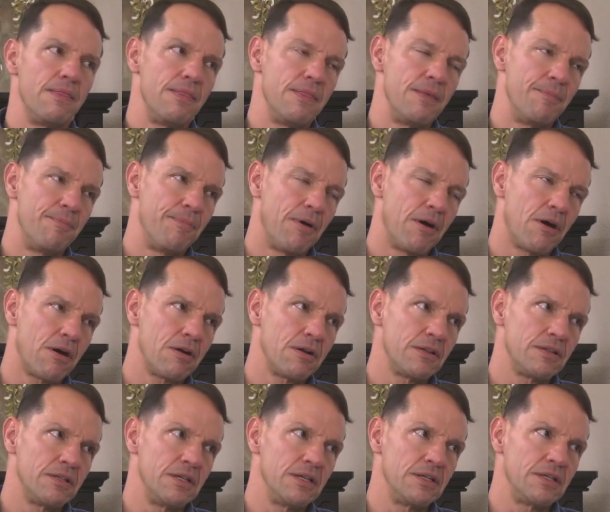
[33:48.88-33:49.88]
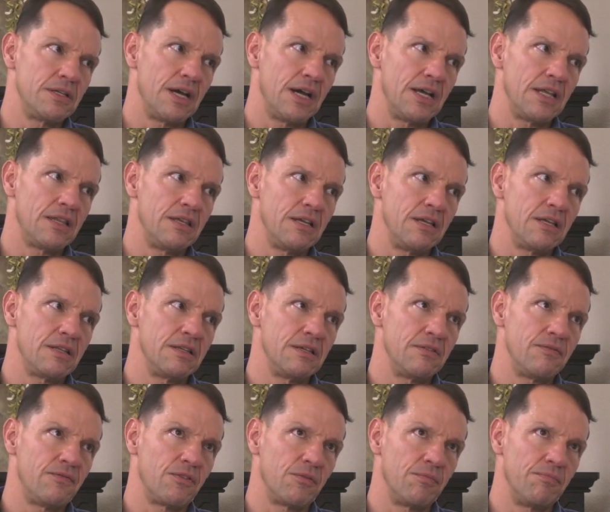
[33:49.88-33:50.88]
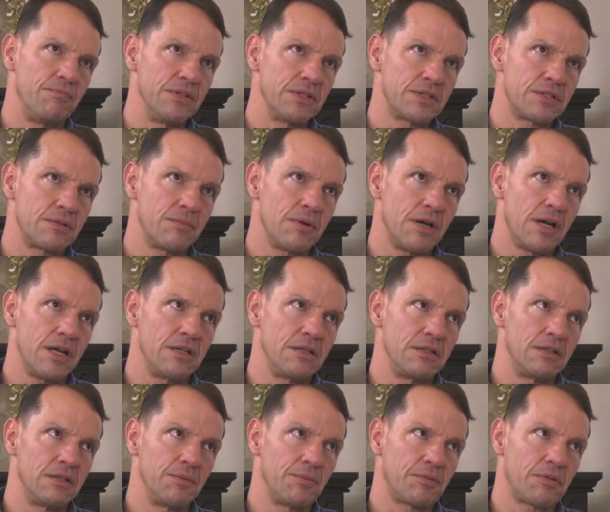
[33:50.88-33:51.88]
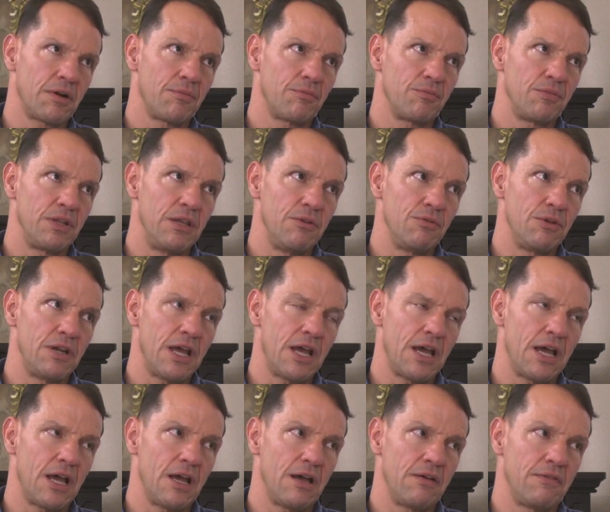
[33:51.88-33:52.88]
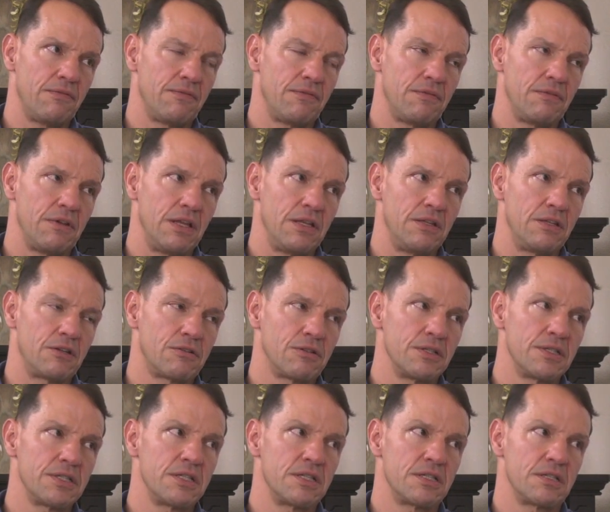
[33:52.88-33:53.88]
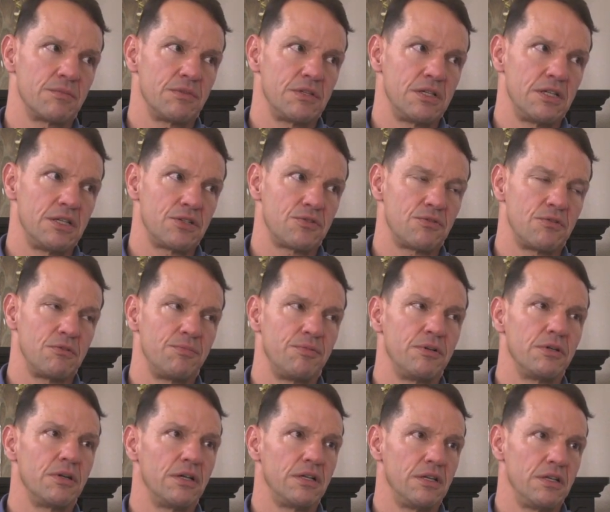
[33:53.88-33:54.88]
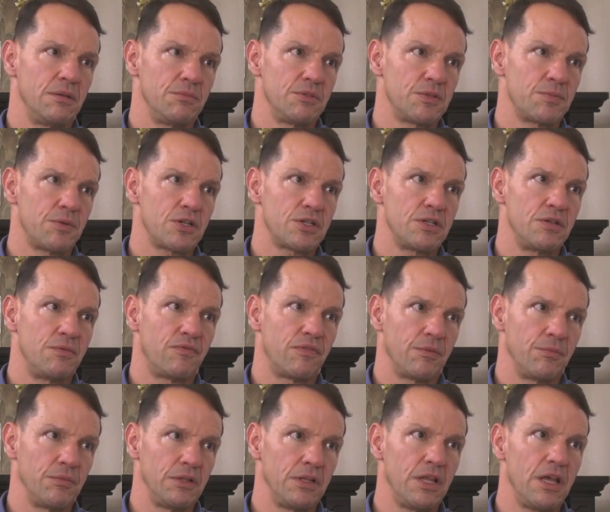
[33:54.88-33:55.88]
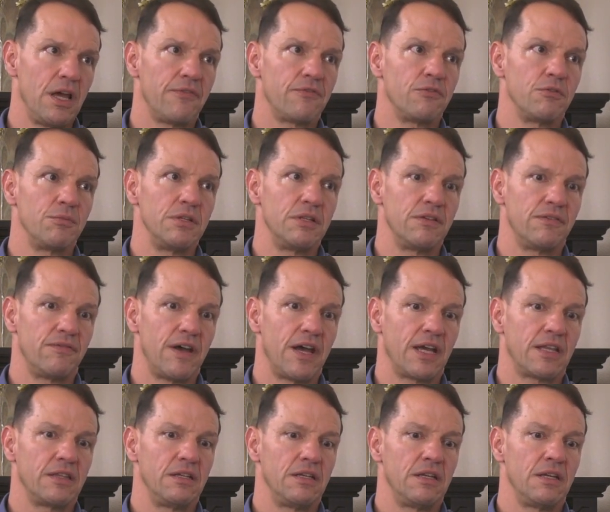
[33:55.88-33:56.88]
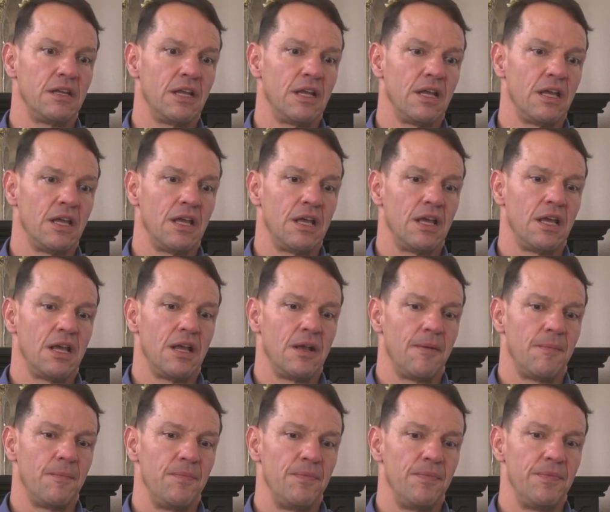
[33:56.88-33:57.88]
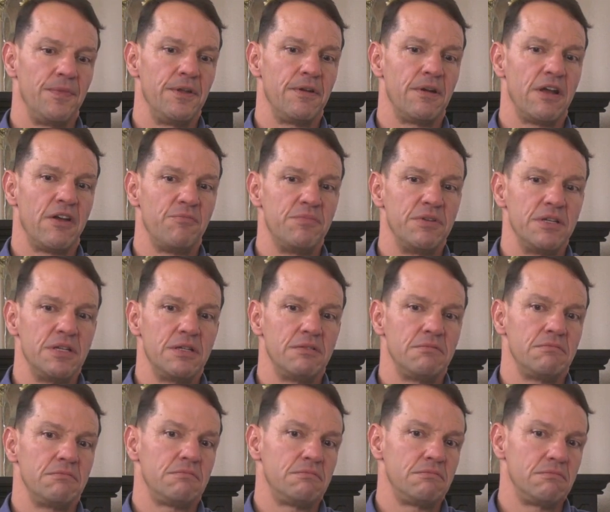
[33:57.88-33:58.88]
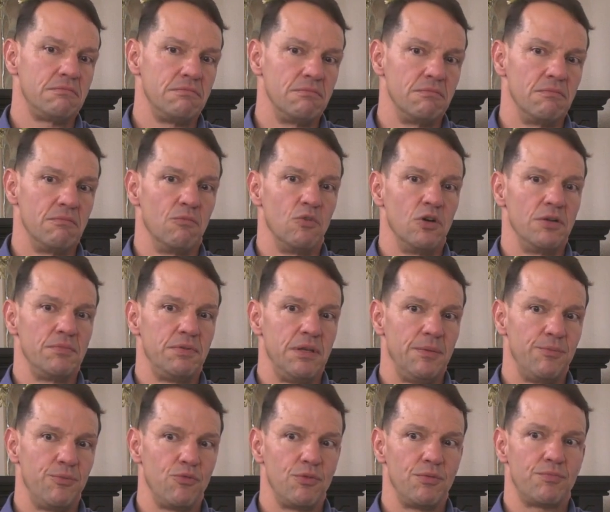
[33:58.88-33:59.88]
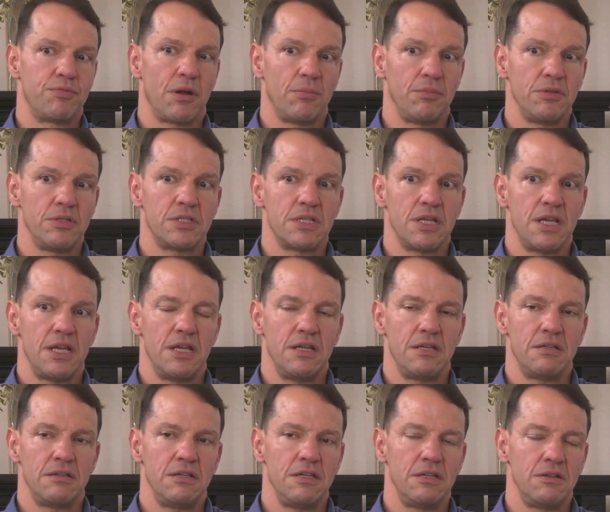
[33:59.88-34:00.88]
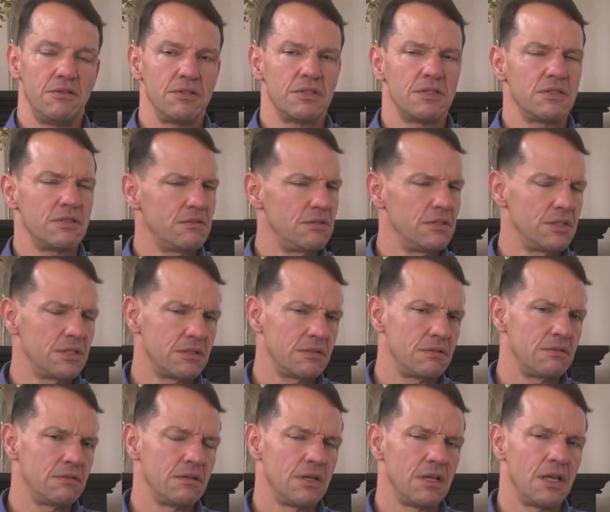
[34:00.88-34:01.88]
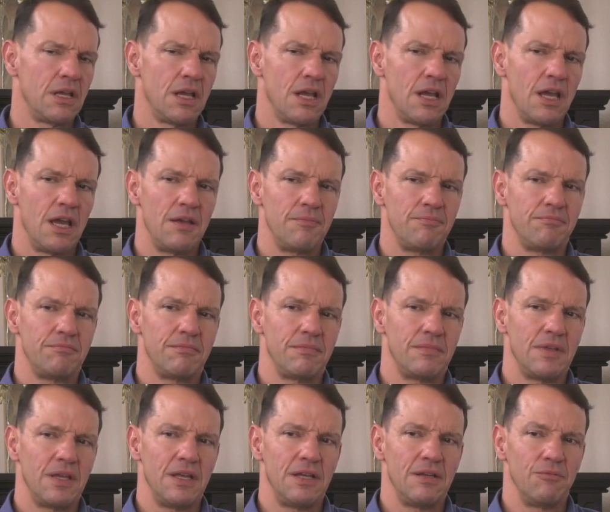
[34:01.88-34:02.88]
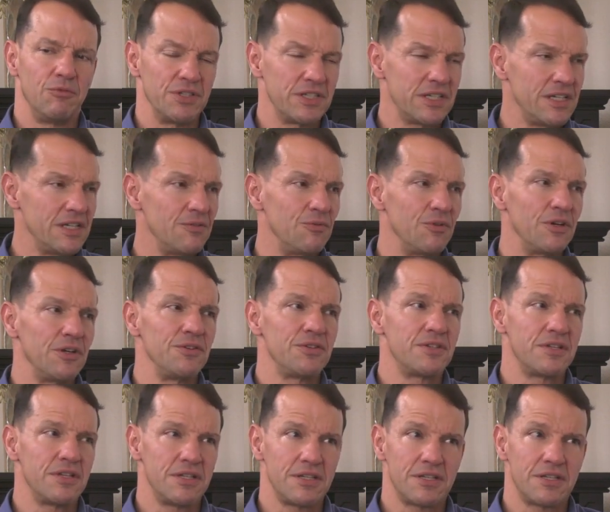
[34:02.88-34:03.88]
The part that I think that for Mr. Biden, the problem that he would have, and the criticism that history will put on him, especially from the left, will be the fact that there have been what people would probably say, this is just, once again, where you sit